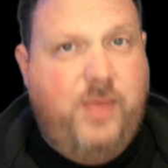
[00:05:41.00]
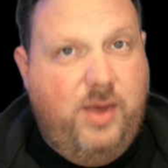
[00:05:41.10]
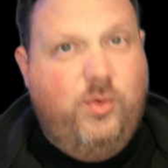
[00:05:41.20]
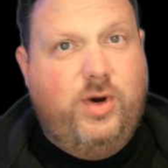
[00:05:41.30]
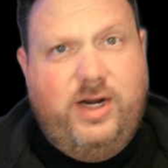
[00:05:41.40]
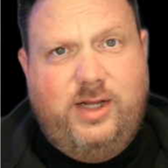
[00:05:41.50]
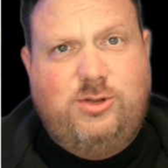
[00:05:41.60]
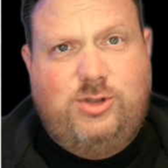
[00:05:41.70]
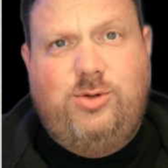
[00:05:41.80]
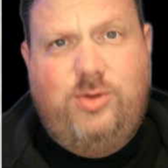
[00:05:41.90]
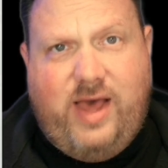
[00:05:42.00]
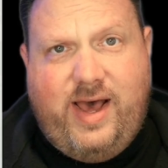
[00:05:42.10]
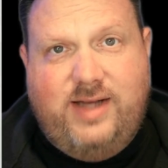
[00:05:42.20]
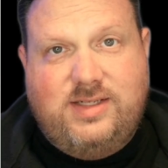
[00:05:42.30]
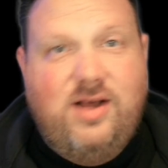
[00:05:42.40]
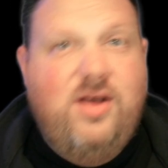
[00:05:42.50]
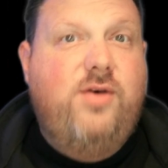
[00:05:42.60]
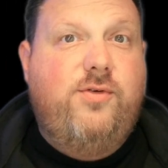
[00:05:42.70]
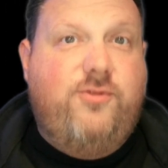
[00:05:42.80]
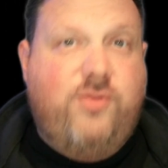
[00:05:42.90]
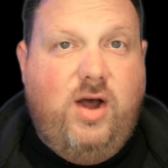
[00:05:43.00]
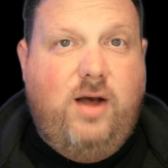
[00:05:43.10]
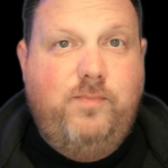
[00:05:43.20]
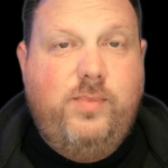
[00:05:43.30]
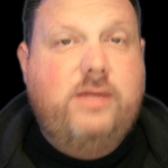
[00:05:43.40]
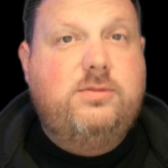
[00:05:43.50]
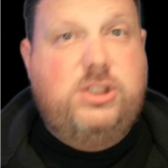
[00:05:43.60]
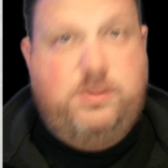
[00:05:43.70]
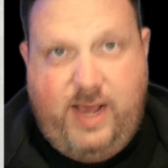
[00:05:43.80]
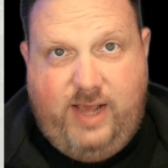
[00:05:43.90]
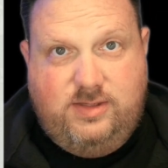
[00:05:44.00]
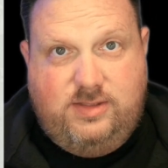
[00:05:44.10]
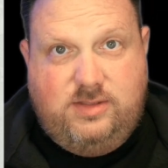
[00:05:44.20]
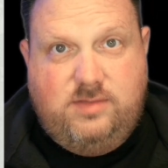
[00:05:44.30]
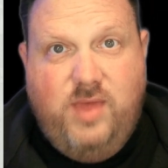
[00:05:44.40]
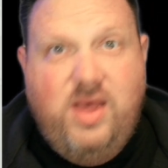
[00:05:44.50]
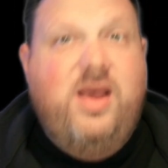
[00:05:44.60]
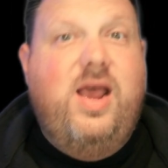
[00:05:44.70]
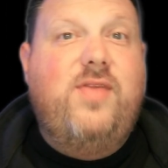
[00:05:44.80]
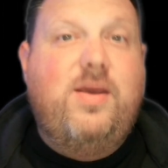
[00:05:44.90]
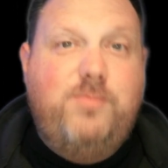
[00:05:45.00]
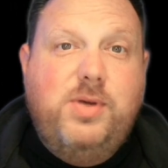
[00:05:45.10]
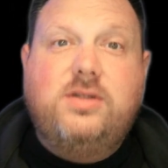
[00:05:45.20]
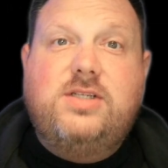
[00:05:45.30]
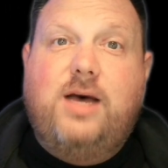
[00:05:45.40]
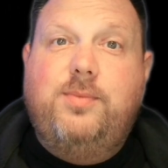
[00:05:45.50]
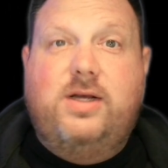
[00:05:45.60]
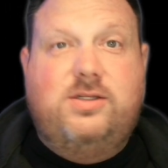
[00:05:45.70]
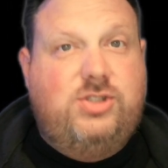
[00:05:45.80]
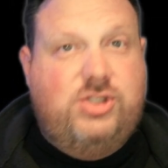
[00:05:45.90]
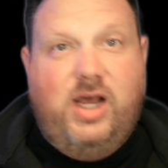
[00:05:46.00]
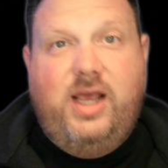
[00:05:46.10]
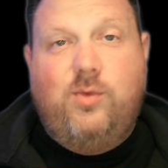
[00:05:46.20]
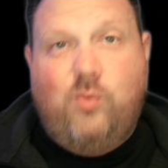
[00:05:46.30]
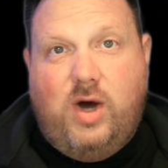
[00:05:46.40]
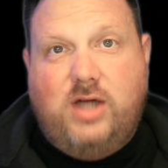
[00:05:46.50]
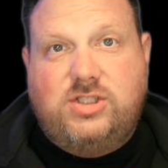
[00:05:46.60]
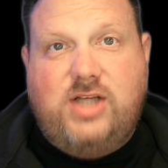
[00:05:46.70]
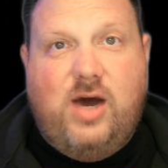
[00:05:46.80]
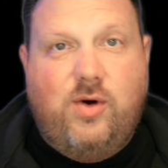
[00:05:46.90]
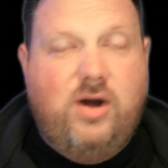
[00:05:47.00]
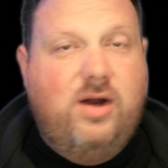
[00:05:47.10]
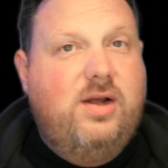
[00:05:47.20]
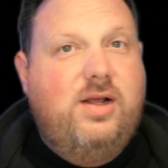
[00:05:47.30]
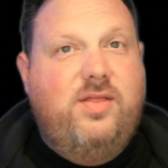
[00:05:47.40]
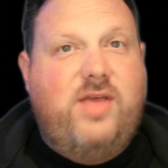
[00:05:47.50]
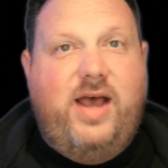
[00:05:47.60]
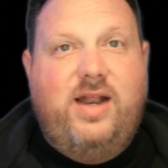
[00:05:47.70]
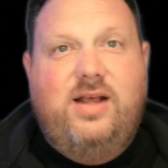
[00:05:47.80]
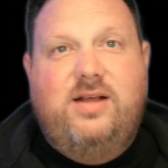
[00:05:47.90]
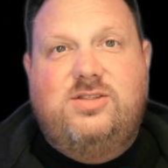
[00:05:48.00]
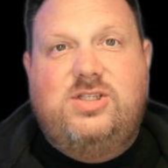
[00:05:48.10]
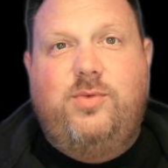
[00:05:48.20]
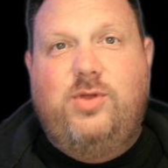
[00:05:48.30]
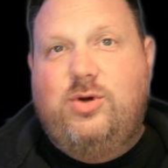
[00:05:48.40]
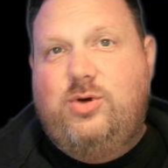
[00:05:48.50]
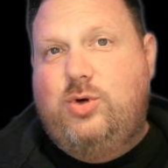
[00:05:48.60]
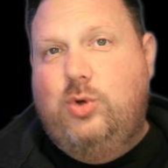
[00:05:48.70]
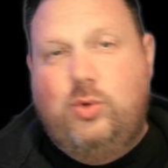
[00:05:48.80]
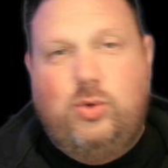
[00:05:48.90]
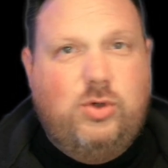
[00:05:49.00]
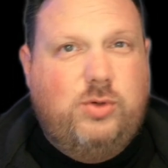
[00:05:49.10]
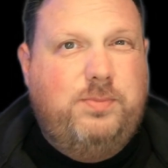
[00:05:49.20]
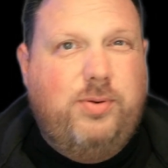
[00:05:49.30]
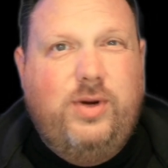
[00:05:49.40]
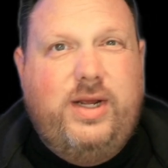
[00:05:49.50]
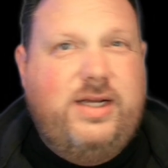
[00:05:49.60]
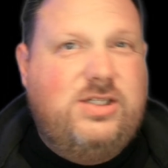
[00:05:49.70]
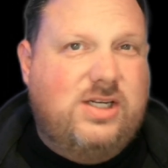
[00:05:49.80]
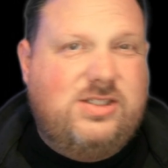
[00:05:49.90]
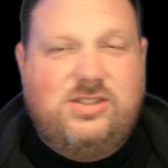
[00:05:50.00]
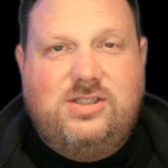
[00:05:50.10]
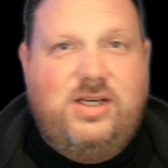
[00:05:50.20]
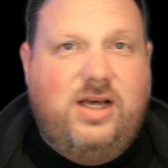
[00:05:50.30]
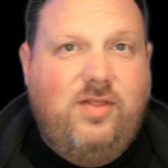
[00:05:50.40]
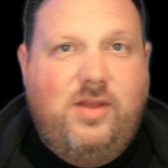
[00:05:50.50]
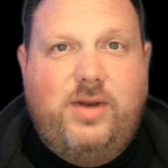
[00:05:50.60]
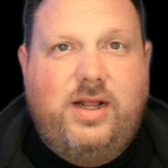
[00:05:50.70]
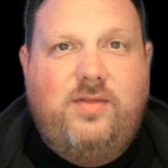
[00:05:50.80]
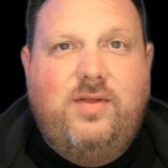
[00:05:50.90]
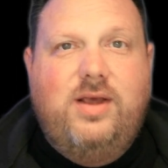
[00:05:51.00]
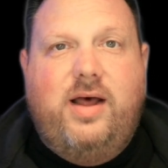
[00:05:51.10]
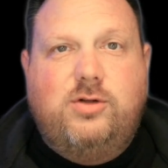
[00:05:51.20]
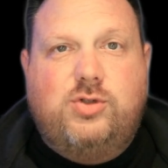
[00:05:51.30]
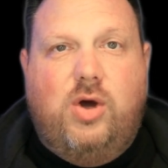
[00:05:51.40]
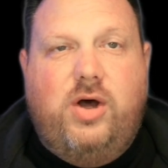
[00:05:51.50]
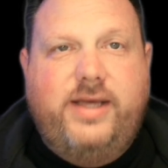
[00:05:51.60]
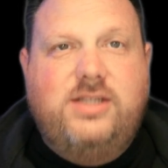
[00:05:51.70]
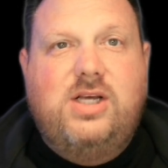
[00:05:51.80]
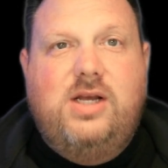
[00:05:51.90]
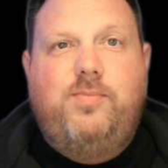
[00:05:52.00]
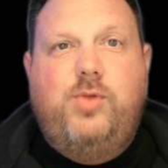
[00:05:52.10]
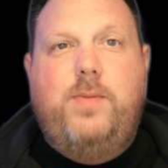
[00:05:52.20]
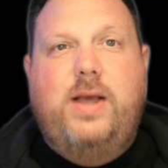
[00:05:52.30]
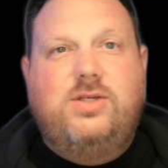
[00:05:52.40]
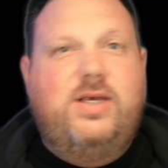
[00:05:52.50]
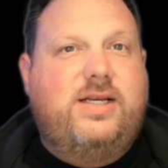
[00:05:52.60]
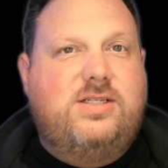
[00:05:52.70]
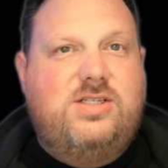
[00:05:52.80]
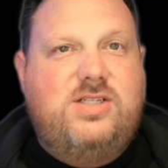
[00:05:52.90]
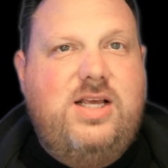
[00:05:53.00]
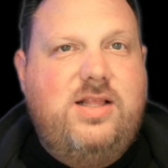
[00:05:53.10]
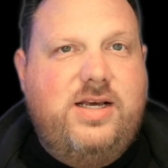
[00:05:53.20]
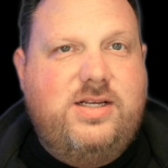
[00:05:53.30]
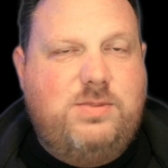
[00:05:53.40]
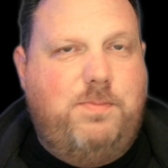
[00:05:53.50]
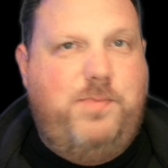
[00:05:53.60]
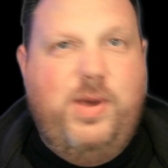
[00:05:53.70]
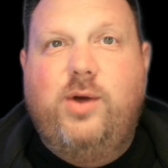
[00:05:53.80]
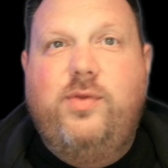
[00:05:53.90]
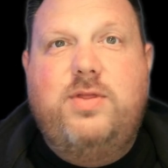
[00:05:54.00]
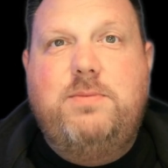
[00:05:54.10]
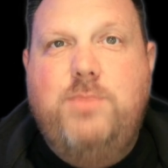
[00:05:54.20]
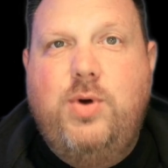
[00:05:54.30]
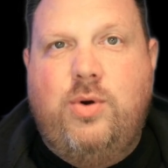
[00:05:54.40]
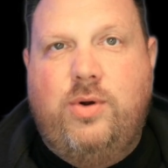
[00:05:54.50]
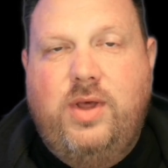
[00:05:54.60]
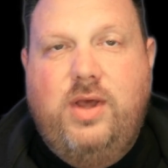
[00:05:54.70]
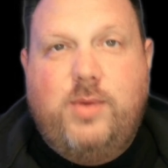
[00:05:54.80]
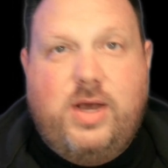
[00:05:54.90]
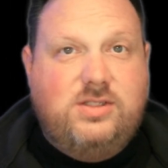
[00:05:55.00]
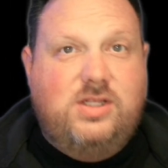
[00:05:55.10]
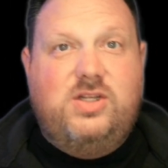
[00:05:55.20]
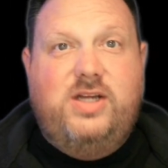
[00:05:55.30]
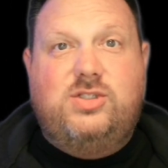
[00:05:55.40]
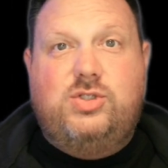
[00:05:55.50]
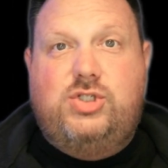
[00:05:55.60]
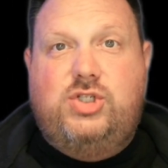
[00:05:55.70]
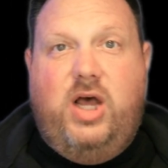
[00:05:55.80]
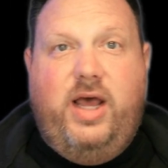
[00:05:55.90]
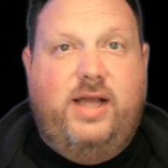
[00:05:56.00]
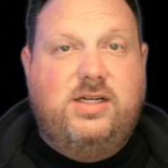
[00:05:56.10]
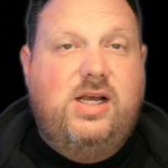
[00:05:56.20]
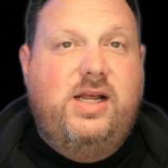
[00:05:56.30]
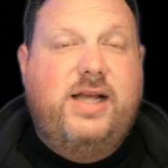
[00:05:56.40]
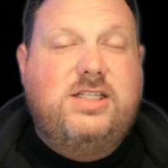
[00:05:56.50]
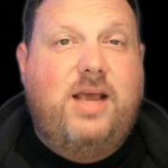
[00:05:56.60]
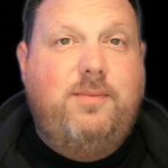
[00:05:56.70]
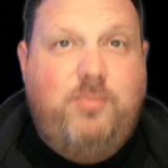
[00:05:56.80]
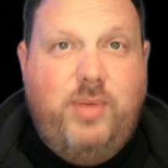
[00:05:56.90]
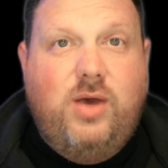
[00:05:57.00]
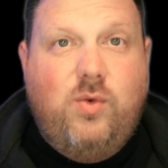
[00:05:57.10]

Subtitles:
And we're going to do that from space. And they built up a giant watchtower that some of the cool pre-Justice League Unlimited drawings, you basically can see this bigger than the moon because it's giant. It's a big